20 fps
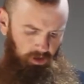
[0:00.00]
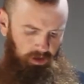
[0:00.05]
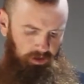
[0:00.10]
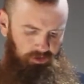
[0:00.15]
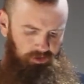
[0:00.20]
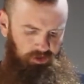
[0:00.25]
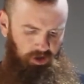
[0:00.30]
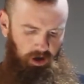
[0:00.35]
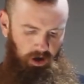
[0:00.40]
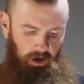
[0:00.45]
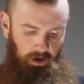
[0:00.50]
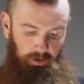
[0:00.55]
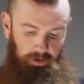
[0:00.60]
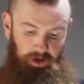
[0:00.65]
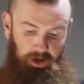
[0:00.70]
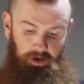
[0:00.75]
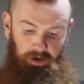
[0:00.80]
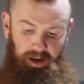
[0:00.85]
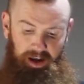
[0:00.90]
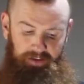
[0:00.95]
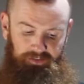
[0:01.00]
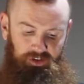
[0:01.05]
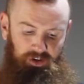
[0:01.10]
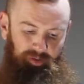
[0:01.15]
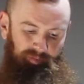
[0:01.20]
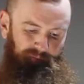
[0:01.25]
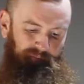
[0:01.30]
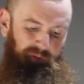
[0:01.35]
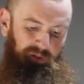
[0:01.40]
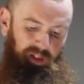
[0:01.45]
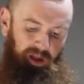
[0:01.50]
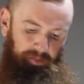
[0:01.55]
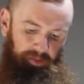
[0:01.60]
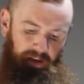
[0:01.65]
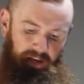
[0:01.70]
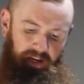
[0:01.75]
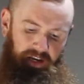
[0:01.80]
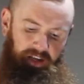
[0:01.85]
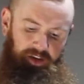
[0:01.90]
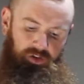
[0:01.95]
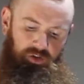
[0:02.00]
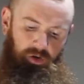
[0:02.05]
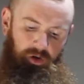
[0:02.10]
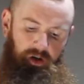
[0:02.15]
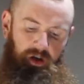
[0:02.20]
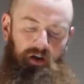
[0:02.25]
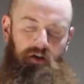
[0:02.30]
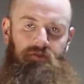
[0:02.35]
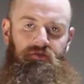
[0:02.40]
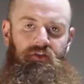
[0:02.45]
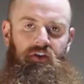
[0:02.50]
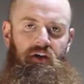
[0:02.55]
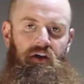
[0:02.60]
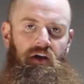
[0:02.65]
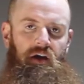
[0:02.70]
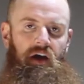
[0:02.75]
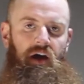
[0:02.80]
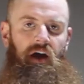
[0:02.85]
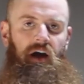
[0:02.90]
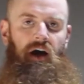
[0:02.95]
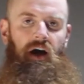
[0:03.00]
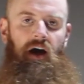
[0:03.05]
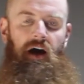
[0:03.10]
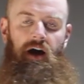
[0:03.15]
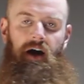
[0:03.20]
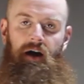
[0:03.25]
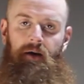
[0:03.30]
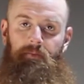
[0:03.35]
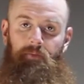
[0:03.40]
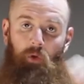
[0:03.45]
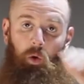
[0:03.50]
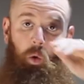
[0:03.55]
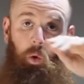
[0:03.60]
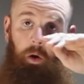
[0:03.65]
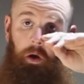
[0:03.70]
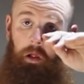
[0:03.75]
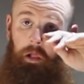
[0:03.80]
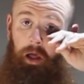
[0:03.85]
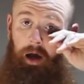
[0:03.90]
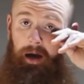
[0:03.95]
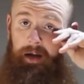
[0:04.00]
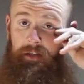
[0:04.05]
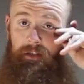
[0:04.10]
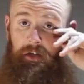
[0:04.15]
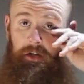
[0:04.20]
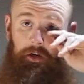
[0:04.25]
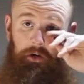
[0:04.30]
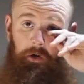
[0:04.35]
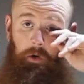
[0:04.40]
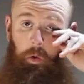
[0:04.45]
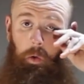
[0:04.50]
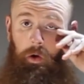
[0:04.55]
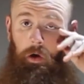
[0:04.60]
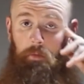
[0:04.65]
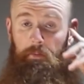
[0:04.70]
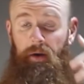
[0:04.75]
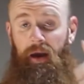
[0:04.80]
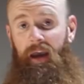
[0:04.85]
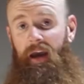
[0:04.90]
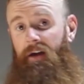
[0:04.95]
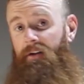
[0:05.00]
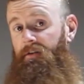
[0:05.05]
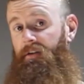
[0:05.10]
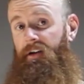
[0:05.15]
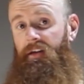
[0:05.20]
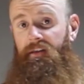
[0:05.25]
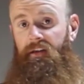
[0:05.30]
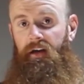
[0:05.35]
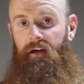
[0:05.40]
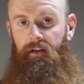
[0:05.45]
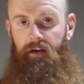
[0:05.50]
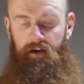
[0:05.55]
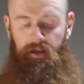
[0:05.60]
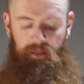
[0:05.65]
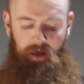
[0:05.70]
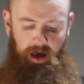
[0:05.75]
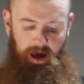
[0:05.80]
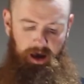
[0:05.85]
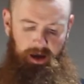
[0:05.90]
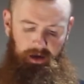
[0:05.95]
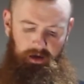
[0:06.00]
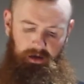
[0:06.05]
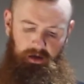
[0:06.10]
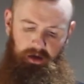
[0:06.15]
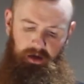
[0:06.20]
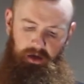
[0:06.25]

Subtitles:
So you don't have to plumb in any sort of oil lines into your oil pan or anything like that.